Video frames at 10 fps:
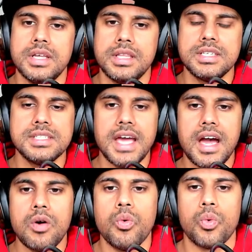this is
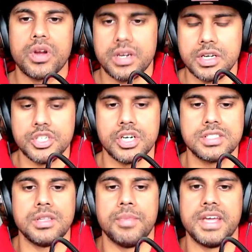how we're going to adjust
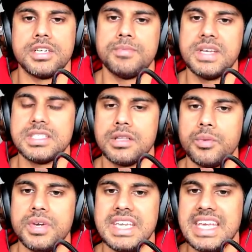the bench. Basically,
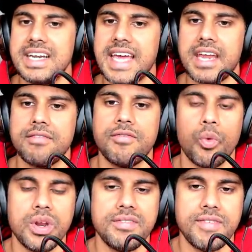we need it at a
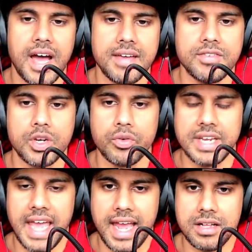45 degree
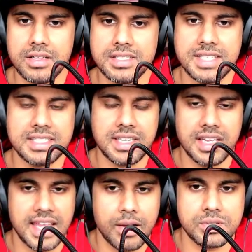angle because that's going to
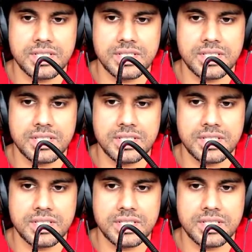allow us